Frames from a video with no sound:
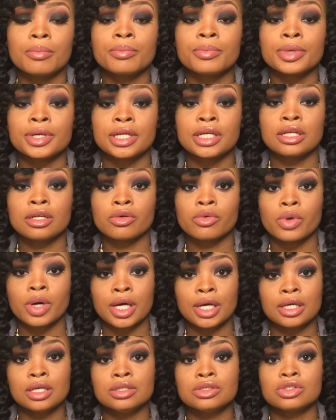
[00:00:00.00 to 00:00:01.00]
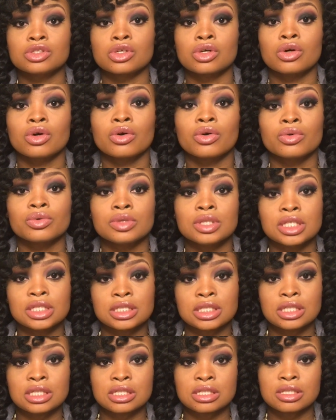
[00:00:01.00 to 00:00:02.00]
But anyway, so
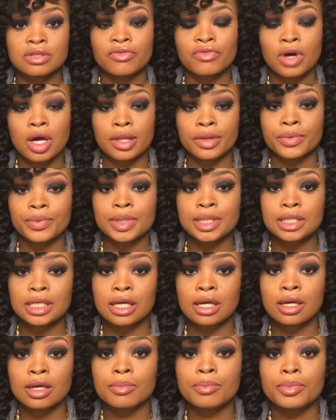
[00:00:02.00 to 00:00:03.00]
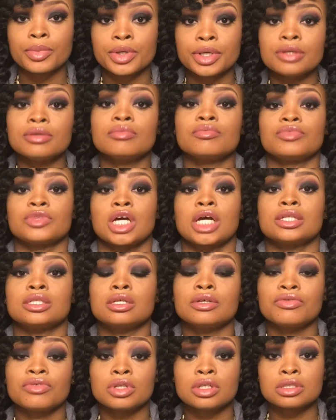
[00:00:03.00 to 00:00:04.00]
this is the following day, but I
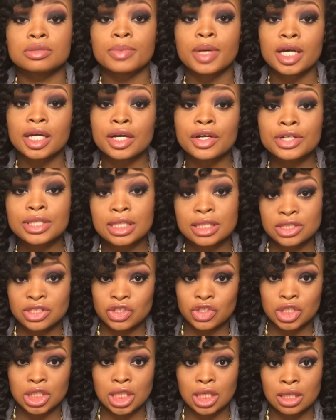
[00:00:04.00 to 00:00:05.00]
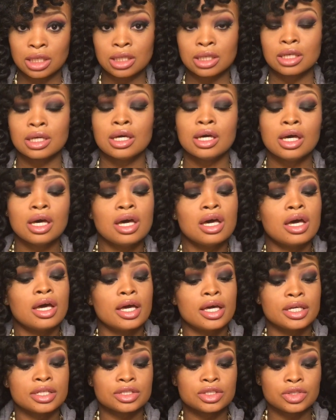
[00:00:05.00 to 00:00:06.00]
did finish my hair yesterday.
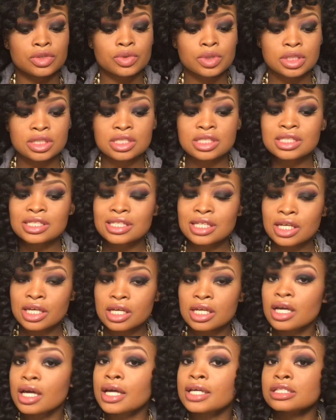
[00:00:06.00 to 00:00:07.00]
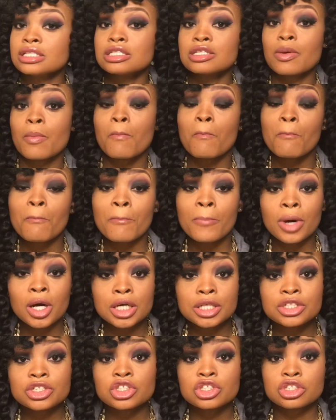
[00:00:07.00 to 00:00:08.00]
As you can see, it's
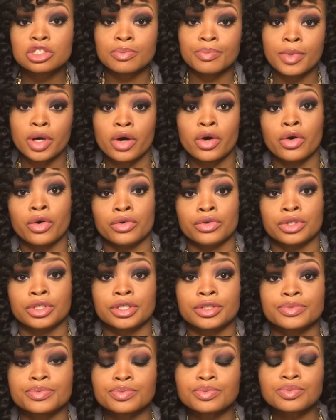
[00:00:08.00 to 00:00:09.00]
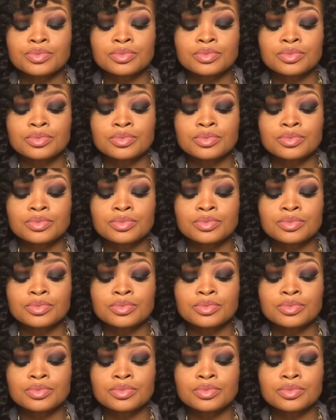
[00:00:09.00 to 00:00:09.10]
much smaller.